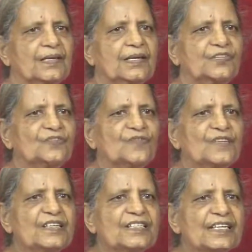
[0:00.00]
It's
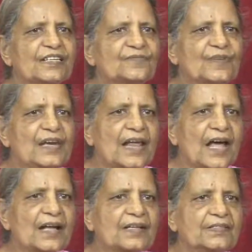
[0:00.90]
we that we
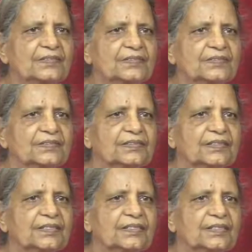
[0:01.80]
lack
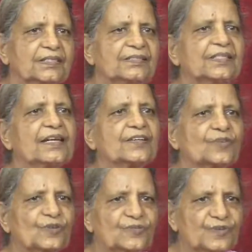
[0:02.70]
that
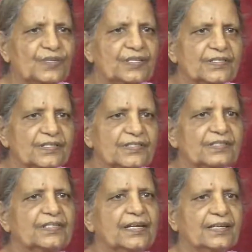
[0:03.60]
confidence,
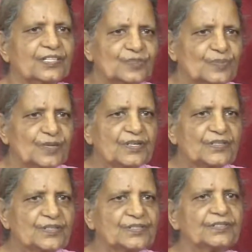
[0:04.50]
that
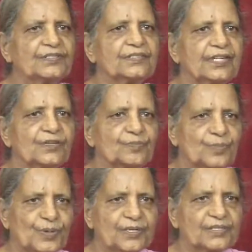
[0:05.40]
aspiration, that
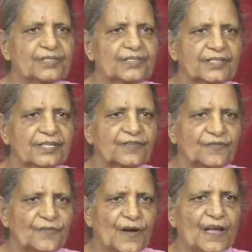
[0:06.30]
prayer, that
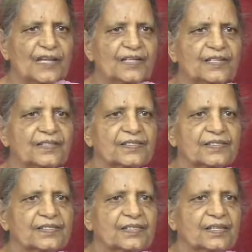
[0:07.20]
fire,
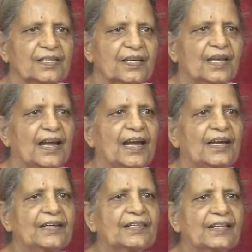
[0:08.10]

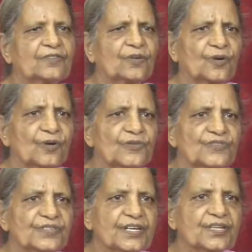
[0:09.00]
and that
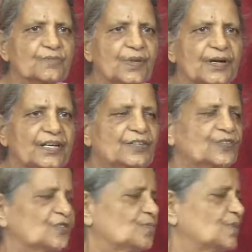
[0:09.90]
constant burning
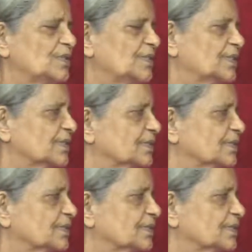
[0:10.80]
should be there.